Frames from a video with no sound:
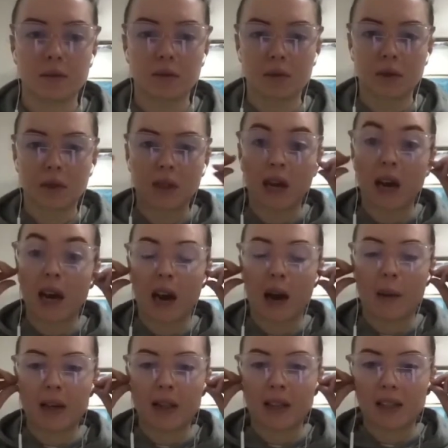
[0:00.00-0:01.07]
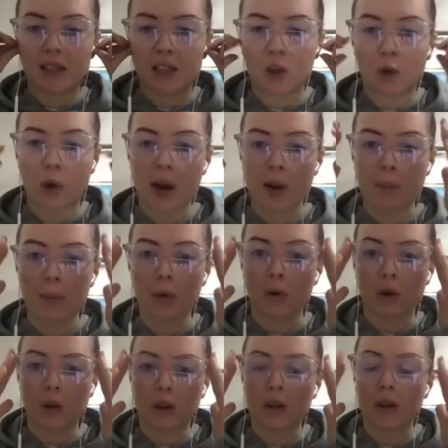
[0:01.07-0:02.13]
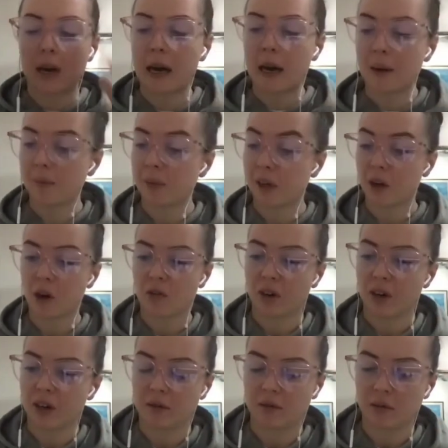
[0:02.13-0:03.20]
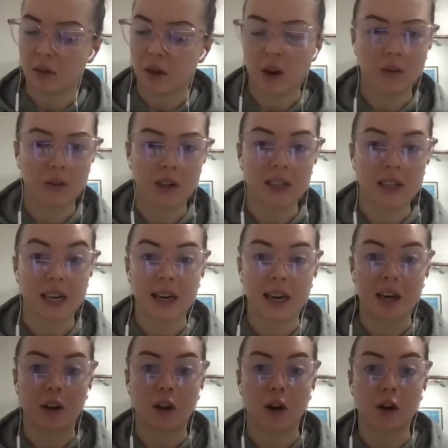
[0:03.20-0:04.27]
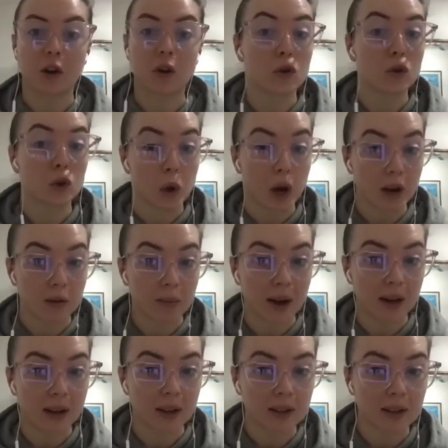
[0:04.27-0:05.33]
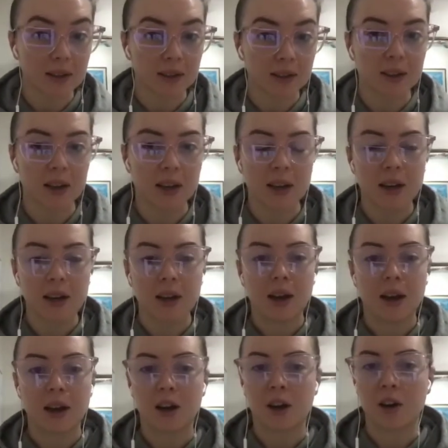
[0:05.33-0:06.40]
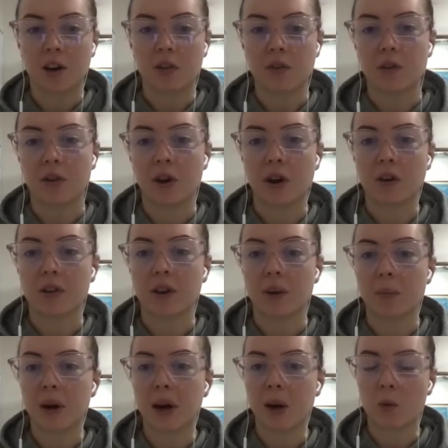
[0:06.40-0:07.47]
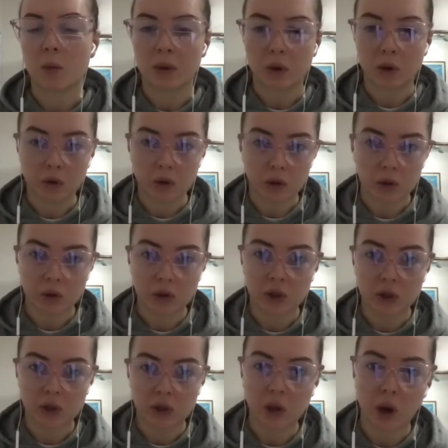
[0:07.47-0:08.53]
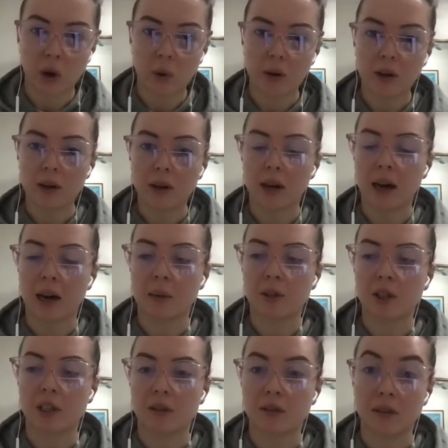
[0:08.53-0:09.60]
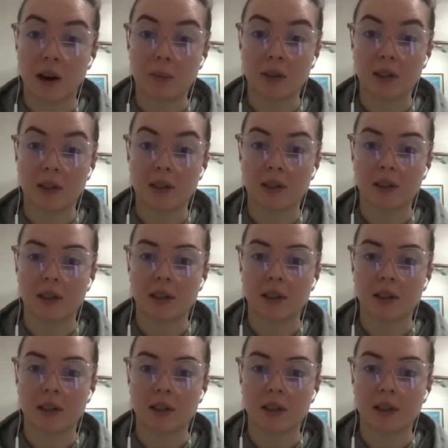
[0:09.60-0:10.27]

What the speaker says: Yeah, I mean, there's this great book that got written over a decade ago called Drug Muggers. I don't know if you've heard of it, by a woman called Susie Cohen. She's a pharmacist.